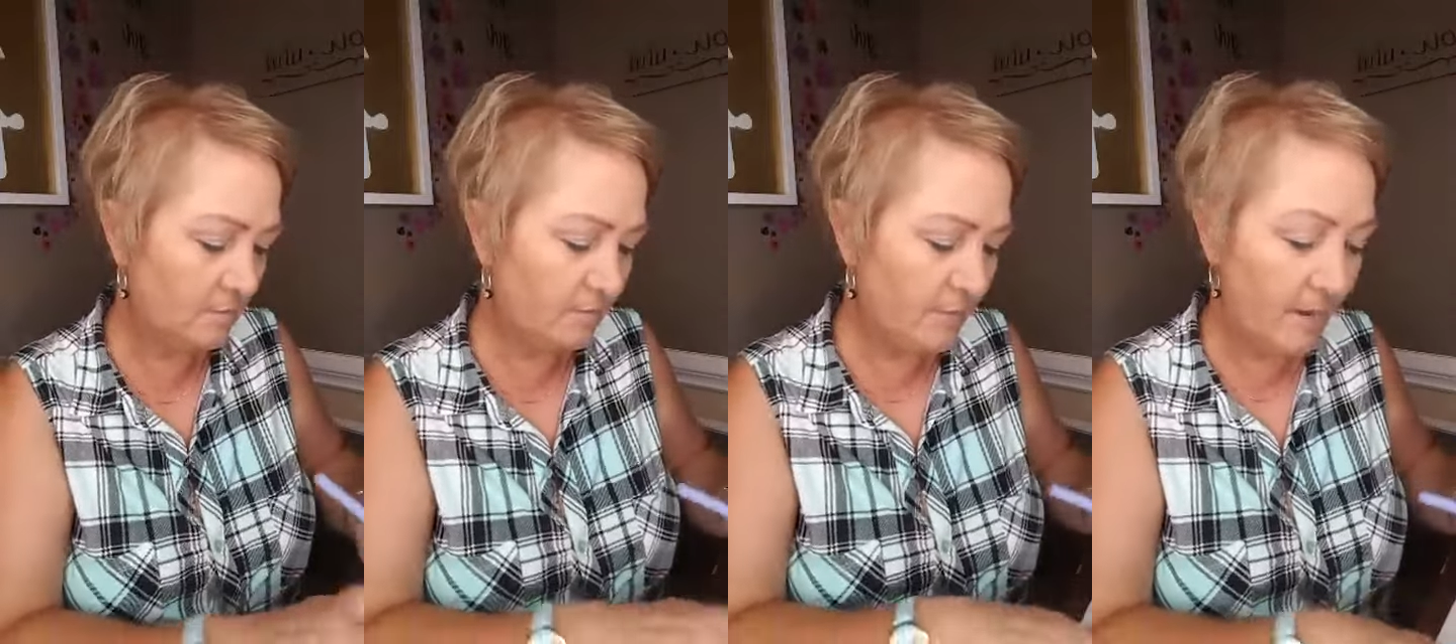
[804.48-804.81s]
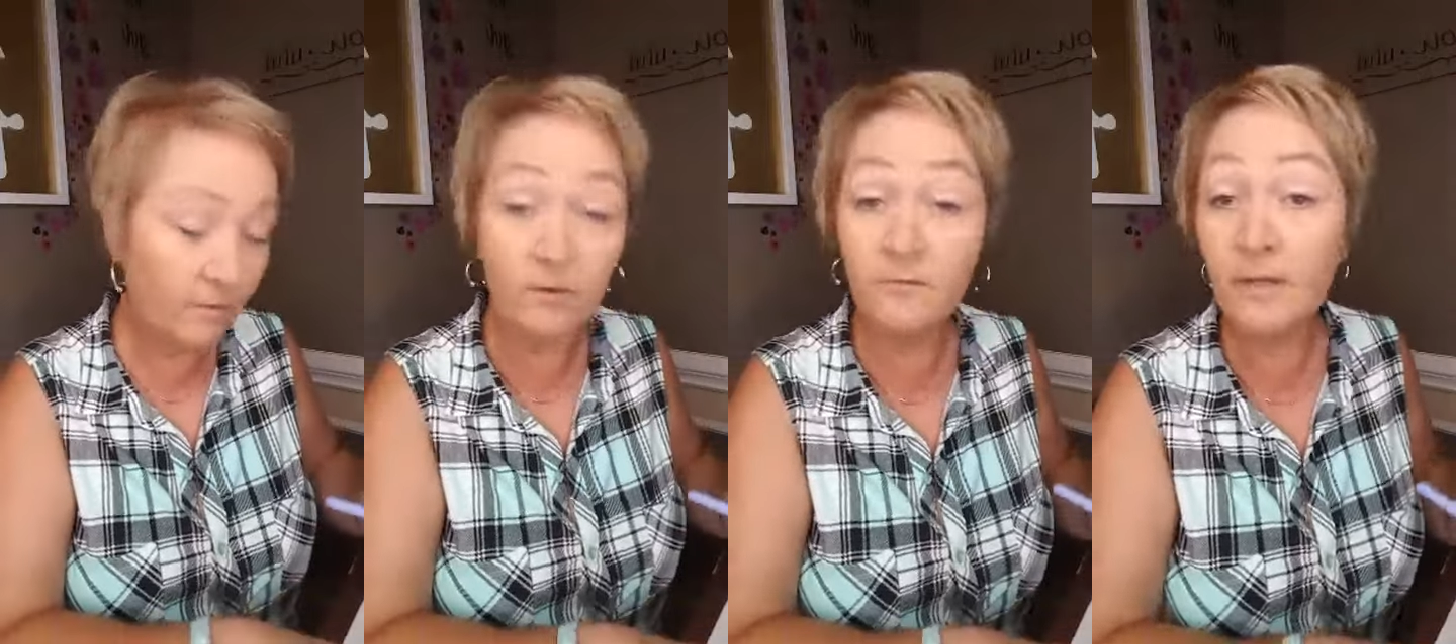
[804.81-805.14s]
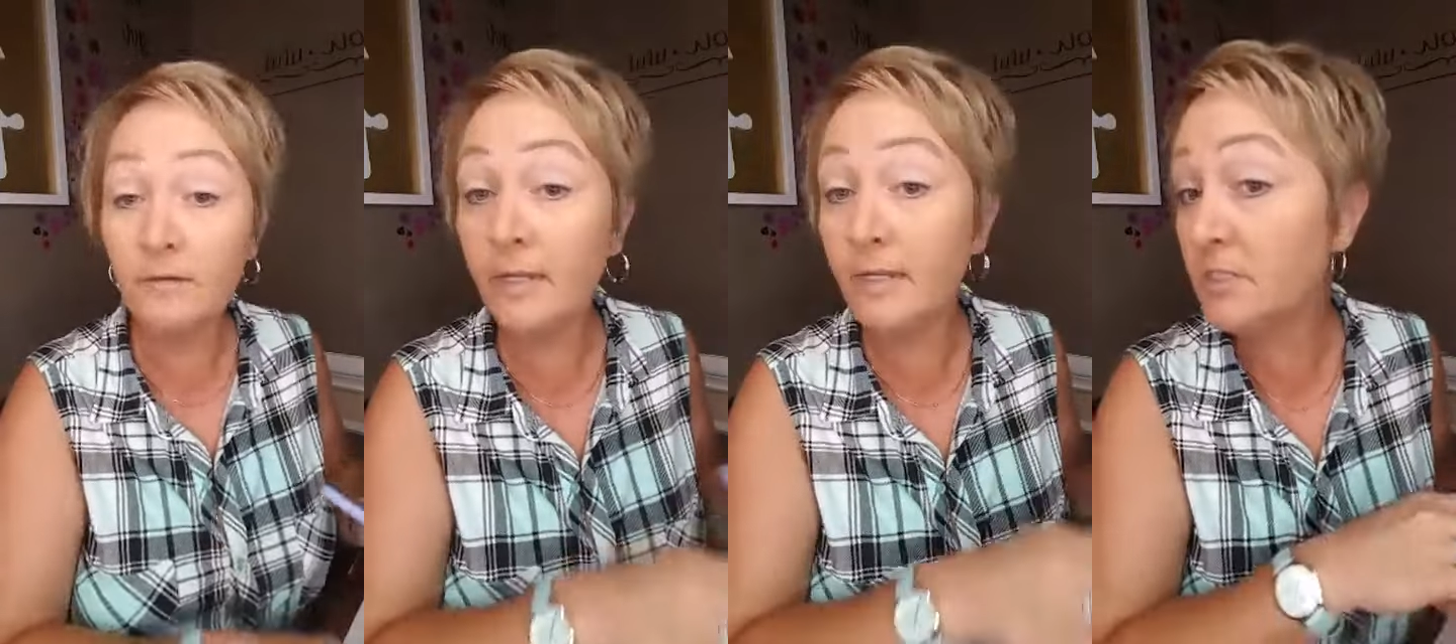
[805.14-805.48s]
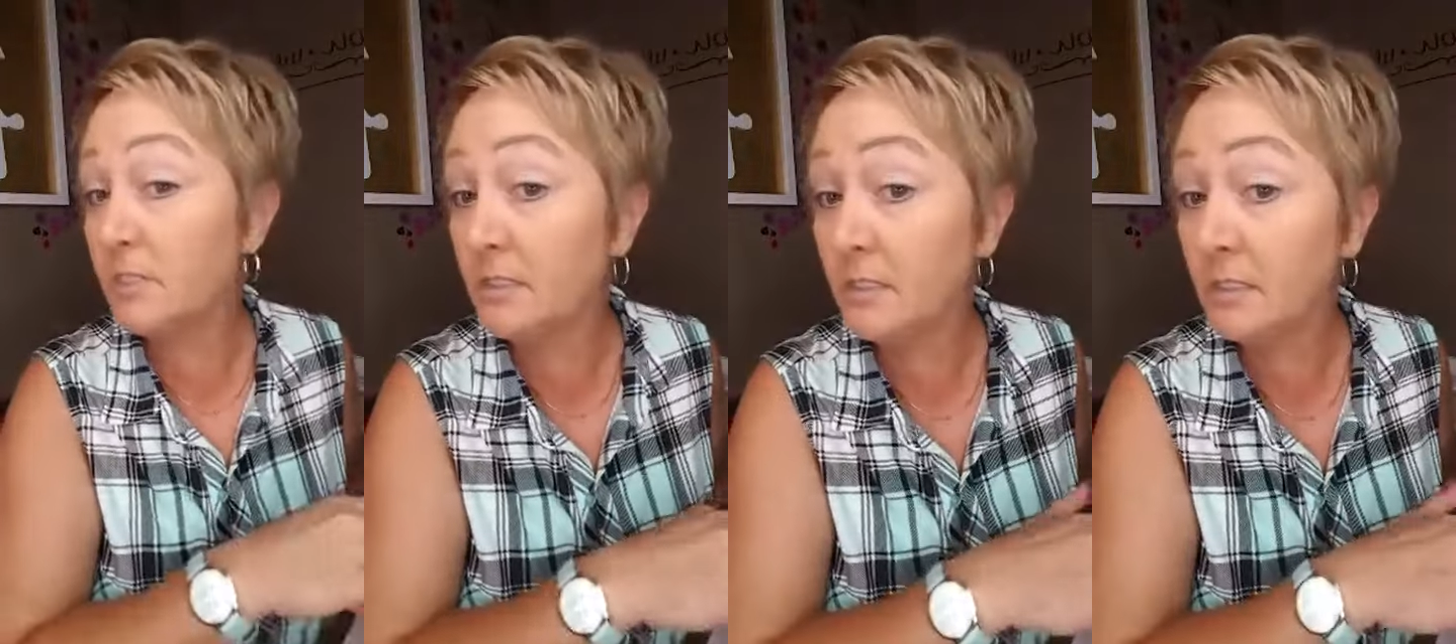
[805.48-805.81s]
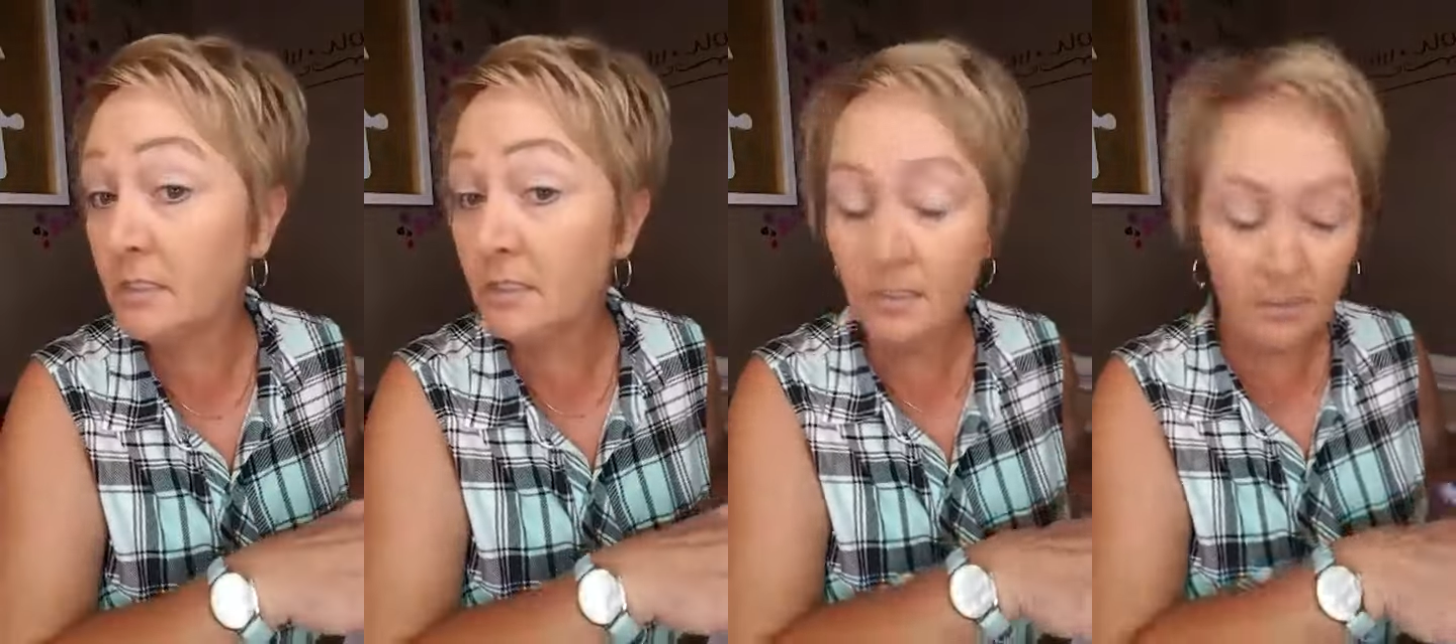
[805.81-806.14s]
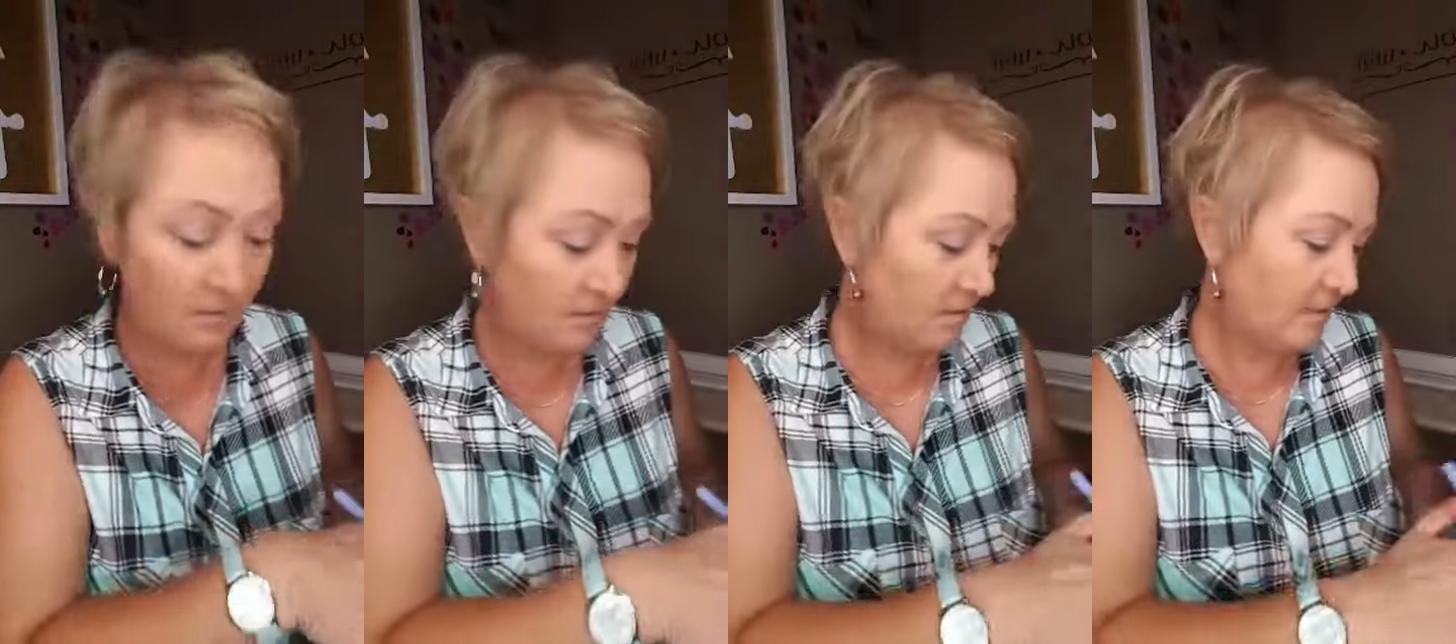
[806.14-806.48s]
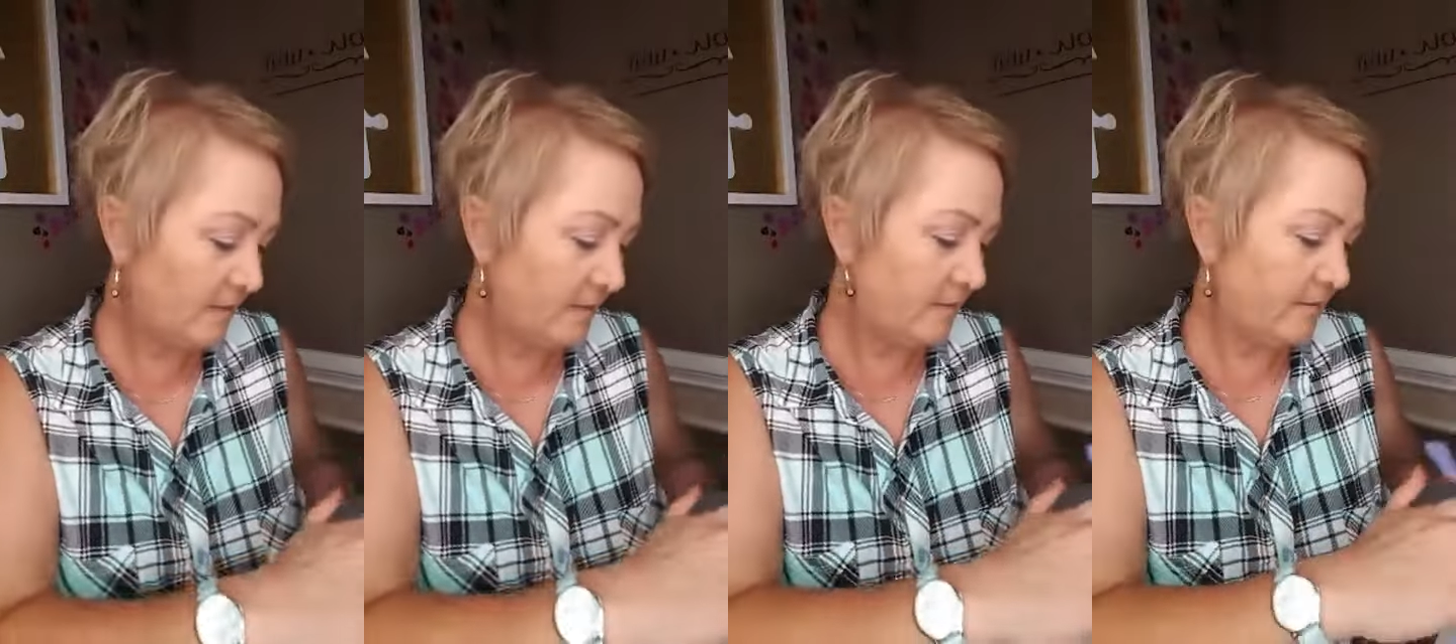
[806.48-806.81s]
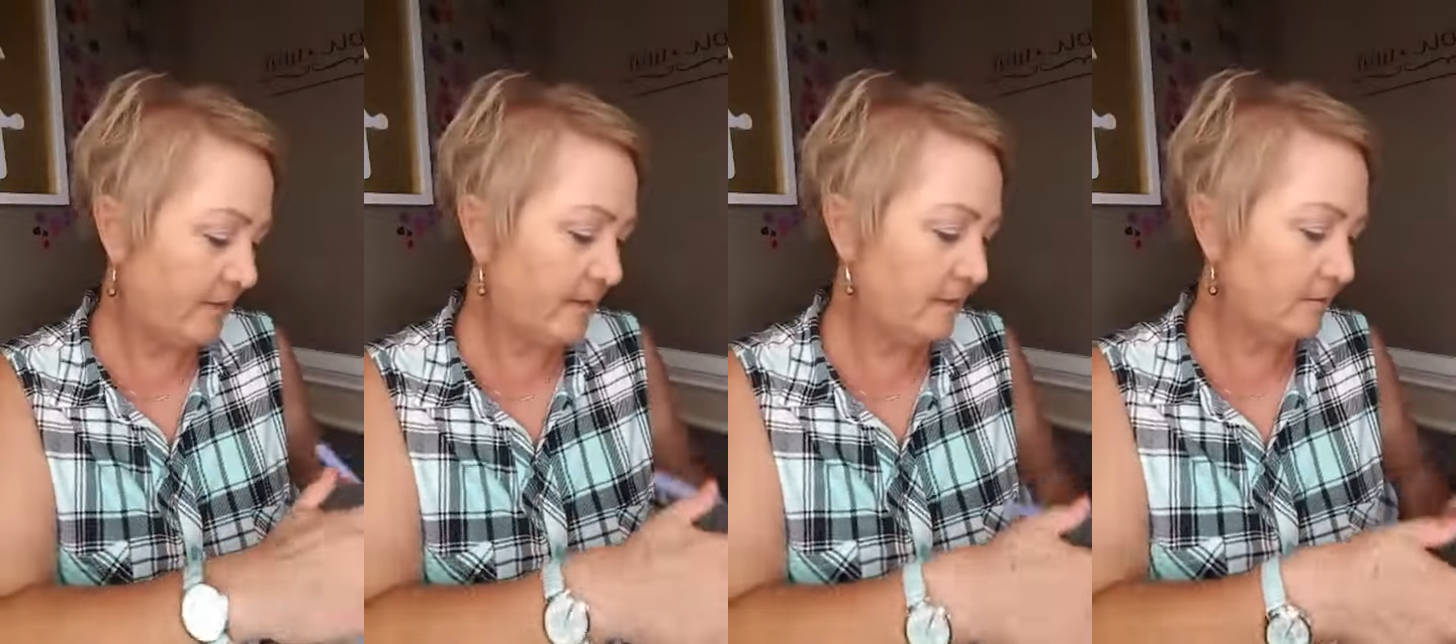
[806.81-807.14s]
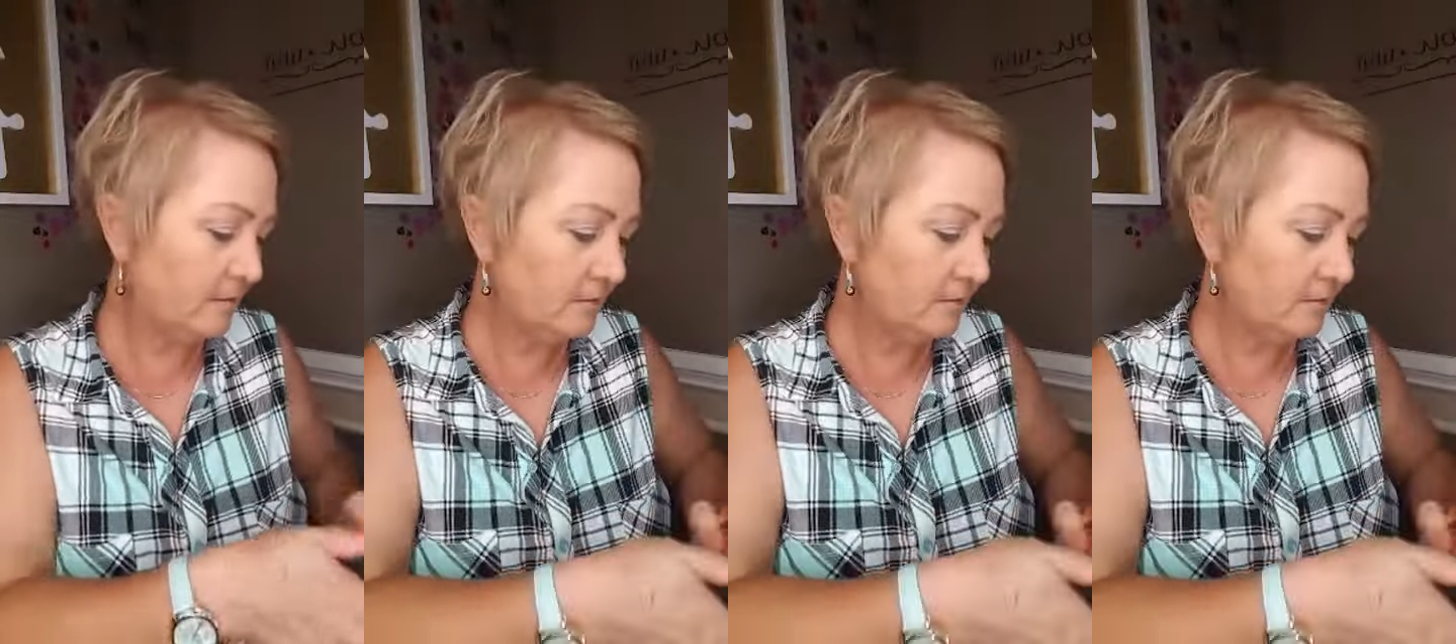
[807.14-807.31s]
powder foundation. I like that.